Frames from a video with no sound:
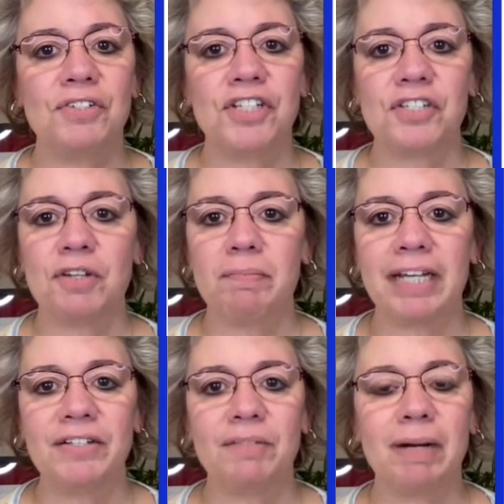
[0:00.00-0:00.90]
Just a
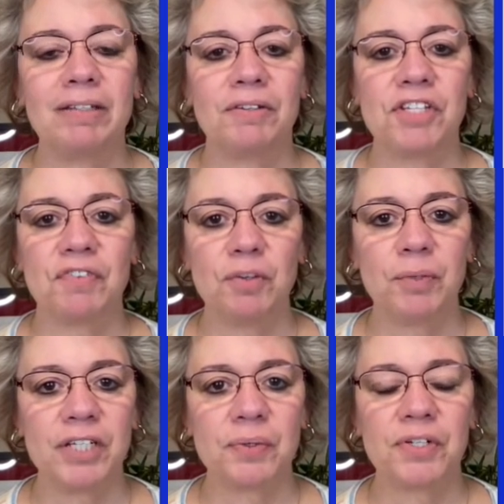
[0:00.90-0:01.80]
reminder about those free
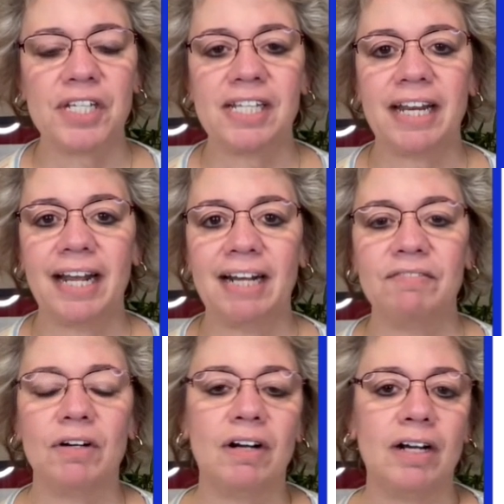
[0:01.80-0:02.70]
resources that I
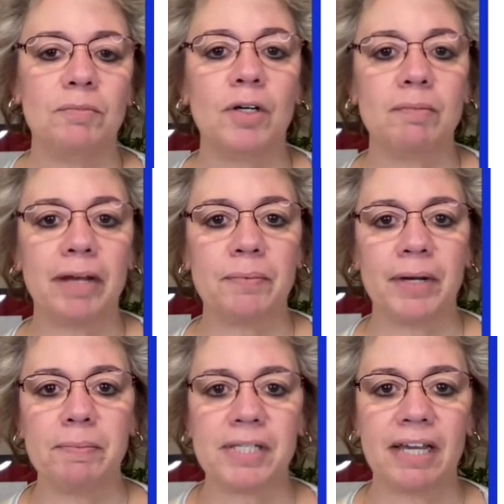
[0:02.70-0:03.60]
have on my
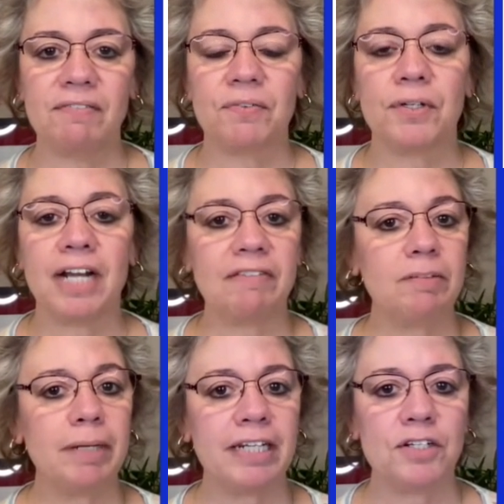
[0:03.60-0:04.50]
website for
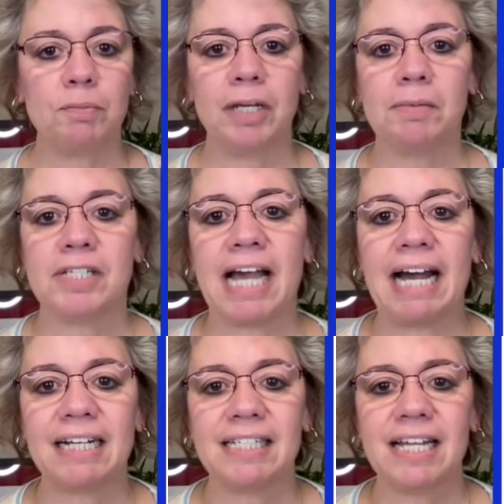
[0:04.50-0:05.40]
everybody to be able to
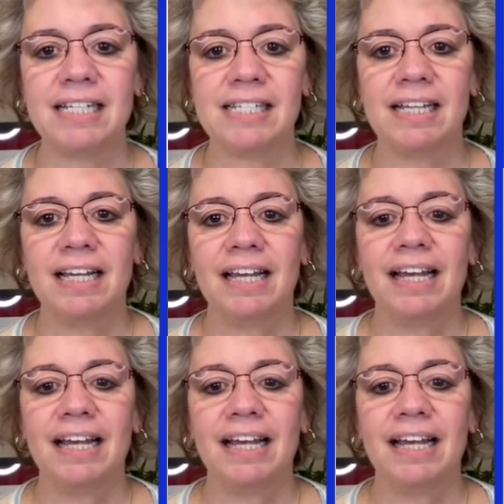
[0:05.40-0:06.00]
access.